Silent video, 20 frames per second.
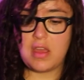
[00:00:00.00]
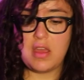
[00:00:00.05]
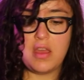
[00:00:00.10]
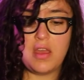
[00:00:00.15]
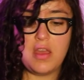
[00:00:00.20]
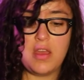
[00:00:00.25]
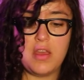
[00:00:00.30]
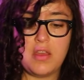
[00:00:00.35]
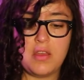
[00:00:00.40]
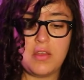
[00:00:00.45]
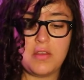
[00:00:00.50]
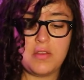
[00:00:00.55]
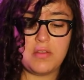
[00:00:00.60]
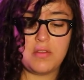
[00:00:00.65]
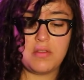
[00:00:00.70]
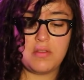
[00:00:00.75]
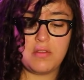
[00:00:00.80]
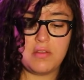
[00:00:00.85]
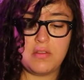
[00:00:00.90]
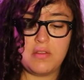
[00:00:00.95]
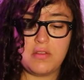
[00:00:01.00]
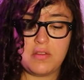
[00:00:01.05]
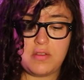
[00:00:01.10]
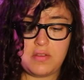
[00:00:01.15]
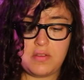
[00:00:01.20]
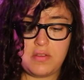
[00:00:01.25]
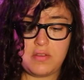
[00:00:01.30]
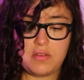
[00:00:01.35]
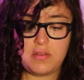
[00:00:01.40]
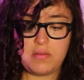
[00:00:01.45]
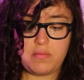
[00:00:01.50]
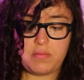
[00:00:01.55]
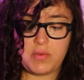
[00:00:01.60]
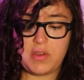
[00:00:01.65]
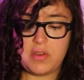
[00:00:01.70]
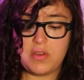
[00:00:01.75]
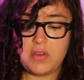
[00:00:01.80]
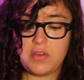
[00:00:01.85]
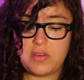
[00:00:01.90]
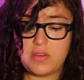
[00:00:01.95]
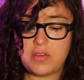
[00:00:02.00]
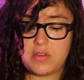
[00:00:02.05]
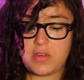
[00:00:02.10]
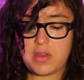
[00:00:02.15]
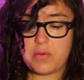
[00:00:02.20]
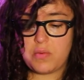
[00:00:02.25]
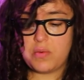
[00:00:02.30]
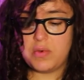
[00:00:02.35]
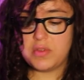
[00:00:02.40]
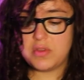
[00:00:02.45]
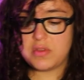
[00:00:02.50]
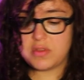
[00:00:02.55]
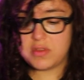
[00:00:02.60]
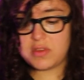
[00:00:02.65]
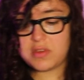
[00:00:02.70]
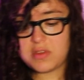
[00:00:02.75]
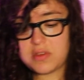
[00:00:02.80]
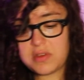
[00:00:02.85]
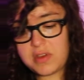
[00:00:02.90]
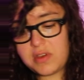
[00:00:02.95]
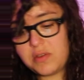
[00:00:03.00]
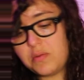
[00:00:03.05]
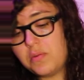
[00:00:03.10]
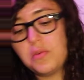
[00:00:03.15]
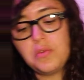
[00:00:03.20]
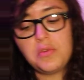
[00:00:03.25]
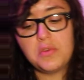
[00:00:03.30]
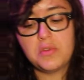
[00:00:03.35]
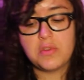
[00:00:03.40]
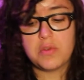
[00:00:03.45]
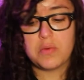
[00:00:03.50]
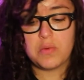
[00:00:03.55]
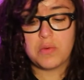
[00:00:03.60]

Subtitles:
And because I wanted to stay within the